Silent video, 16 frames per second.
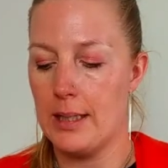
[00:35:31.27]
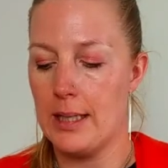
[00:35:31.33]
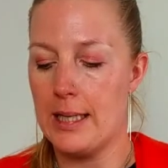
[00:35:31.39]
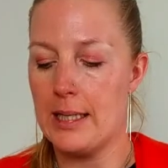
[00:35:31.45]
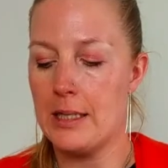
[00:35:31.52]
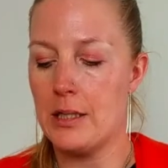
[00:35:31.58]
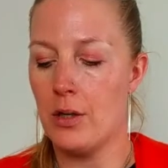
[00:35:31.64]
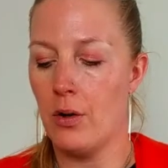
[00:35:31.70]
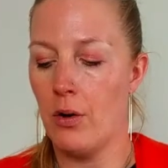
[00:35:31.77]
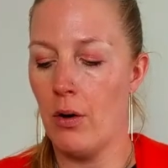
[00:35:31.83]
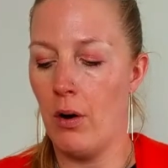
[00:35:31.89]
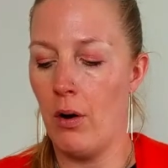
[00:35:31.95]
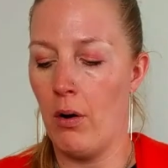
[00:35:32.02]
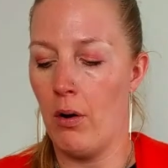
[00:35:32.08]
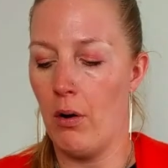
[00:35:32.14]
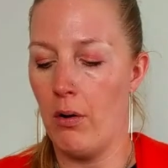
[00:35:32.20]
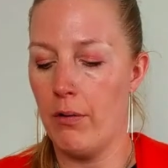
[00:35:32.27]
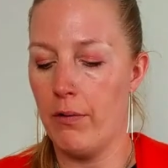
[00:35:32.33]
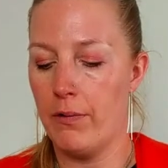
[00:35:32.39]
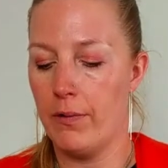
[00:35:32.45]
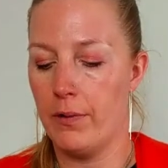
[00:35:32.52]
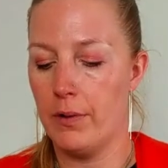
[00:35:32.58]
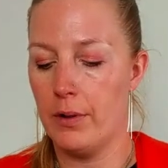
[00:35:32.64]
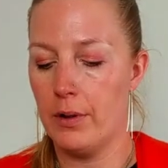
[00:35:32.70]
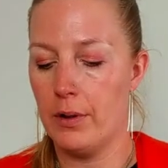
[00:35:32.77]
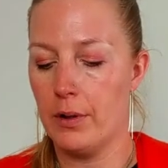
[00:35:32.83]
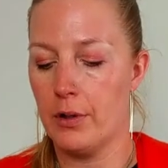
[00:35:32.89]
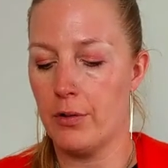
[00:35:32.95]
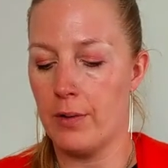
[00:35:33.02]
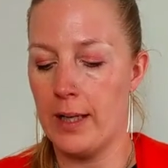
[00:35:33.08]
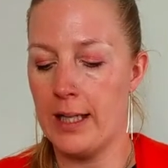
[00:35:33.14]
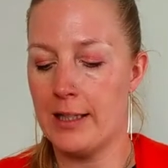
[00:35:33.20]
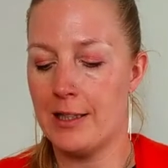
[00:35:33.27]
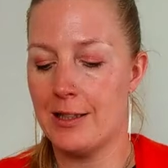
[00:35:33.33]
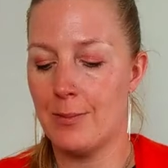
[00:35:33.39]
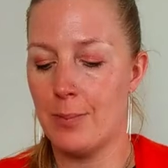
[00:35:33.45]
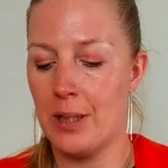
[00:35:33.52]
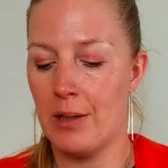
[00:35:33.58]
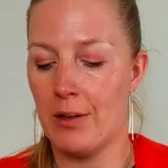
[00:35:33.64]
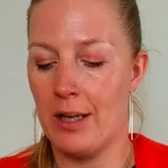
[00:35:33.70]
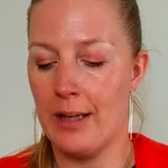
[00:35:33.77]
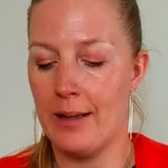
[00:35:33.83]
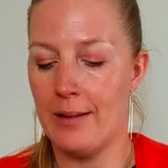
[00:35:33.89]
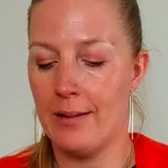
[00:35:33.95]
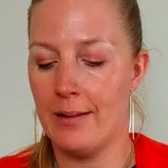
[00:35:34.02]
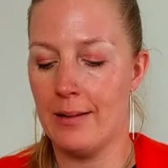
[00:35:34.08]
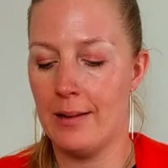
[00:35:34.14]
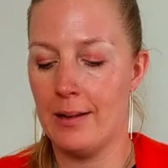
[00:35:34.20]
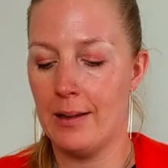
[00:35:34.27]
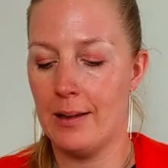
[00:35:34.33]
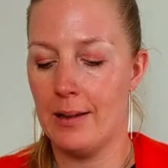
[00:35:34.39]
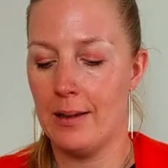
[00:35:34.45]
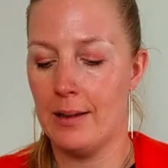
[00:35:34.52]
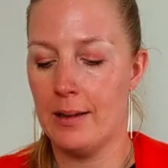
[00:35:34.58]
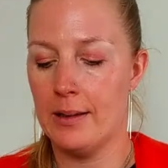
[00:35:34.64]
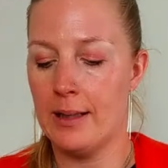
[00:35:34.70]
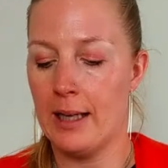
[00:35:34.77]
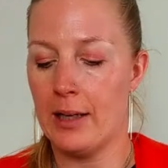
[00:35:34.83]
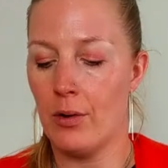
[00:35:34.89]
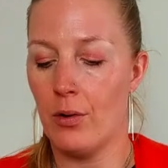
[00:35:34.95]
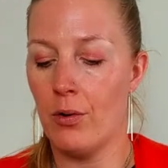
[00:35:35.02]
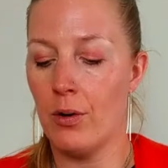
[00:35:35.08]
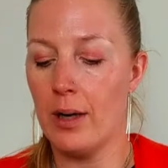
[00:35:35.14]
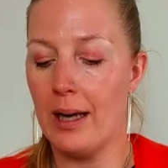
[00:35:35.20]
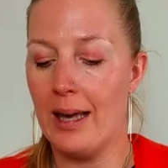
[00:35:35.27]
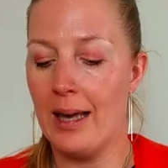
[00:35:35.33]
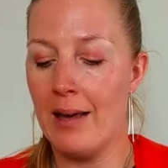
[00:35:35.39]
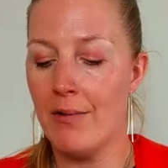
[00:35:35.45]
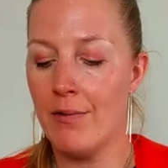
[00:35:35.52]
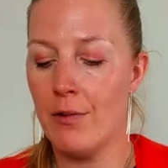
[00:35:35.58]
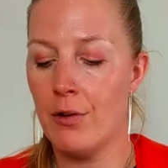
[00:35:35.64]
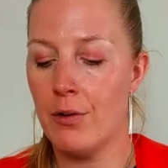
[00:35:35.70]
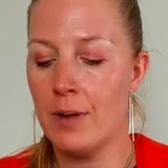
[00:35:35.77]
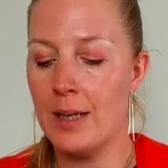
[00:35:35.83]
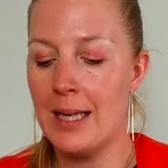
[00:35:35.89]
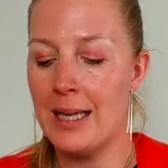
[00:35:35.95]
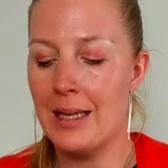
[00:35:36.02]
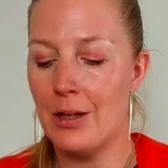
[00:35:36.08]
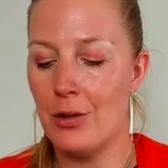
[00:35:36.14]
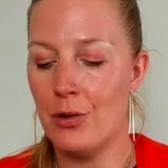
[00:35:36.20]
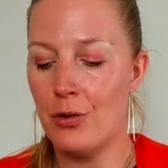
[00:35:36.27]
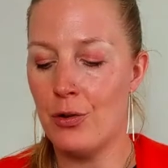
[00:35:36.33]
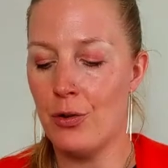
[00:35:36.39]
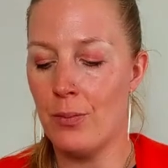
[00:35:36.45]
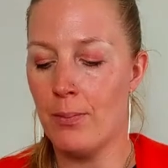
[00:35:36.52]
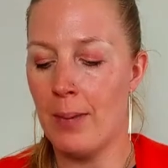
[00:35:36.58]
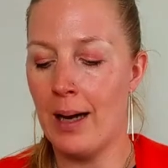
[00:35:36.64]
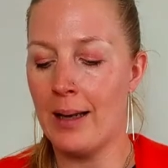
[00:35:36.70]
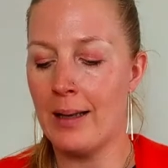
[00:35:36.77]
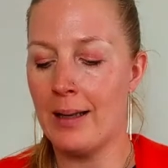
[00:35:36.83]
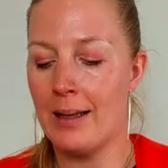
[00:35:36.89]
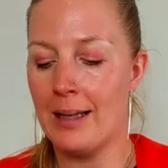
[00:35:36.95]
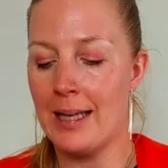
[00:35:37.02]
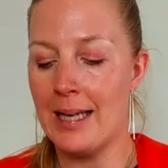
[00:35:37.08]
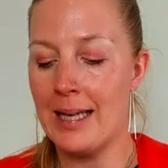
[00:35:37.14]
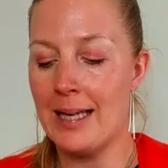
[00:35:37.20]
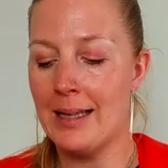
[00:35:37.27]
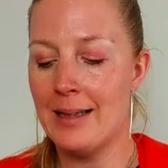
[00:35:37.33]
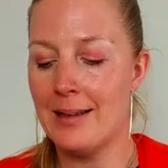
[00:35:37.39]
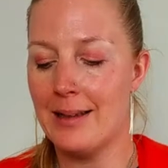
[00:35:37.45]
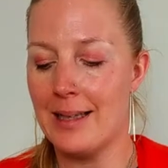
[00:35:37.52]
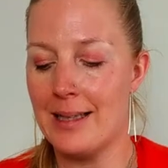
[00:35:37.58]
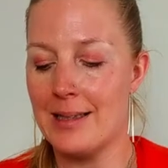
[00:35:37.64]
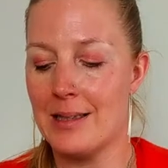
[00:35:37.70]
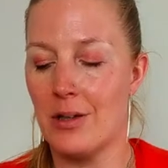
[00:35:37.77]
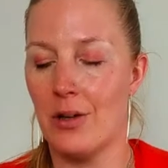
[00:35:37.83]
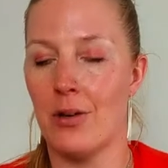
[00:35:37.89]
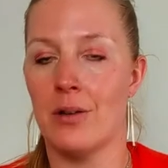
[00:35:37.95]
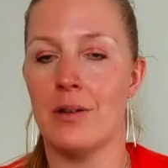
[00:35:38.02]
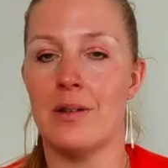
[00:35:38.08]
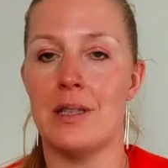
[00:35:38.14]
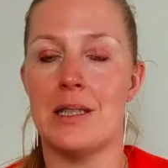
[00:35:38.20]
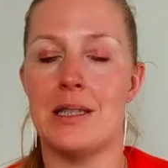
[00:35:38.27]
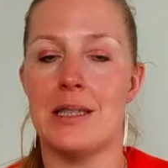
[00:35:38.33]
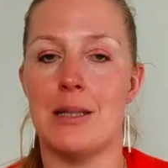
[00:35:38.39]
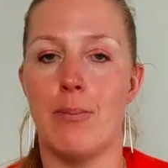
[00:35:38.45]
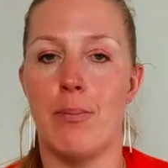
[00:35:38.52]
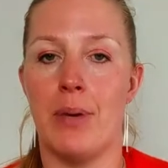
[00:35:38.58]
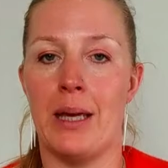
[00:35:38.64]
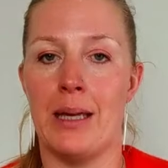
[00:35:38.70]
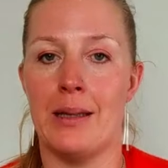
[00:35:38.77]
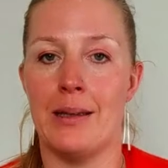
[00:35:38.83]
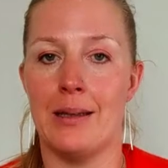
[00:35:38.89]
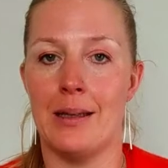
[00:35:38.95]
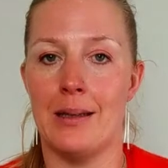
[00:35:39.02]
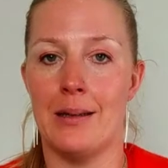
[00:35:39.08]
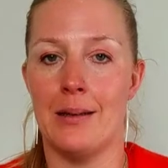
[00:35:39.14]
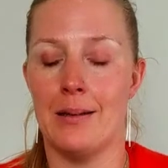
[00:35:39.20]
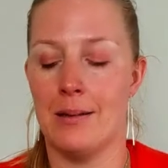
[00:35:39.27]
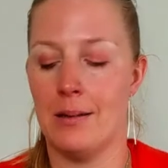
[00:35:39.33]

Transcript: is your love, Great Spirit, that our every human need is anticipated.